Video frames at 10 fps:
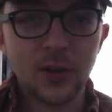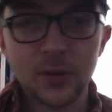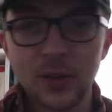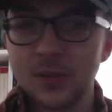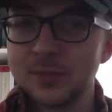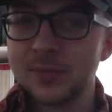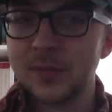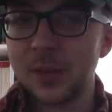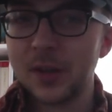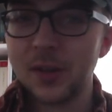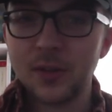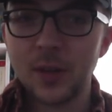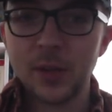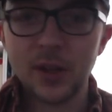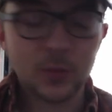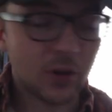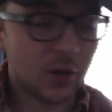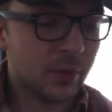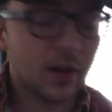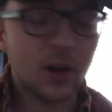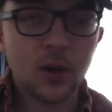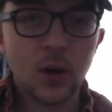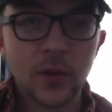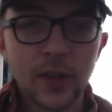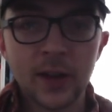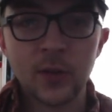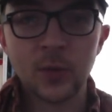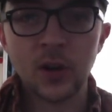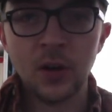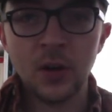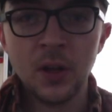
was like, I'm going to use that bass part, but I'll go over that as well.